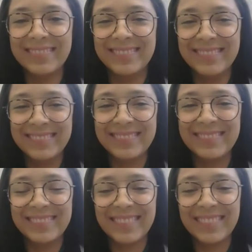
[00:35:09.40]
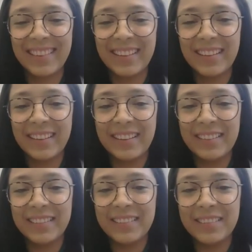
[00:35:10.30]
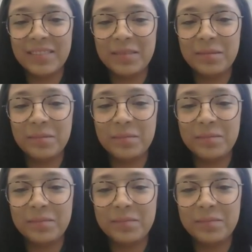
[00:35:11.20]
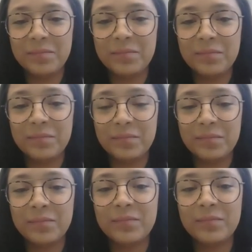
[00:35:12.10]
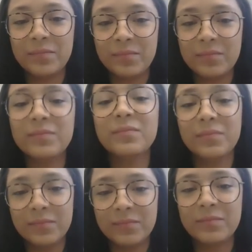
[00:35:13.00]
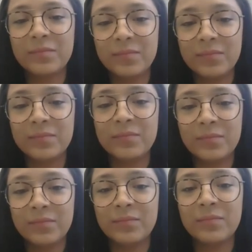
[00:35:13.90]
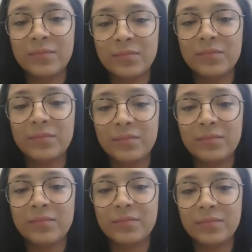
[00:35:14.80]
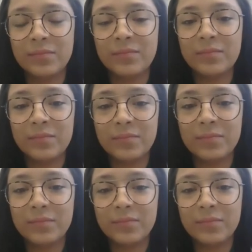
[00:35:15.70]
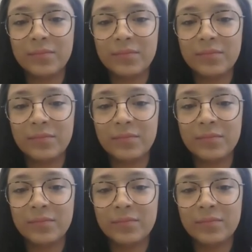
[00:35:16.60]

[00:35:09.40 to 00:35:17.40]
The person shown says nothing.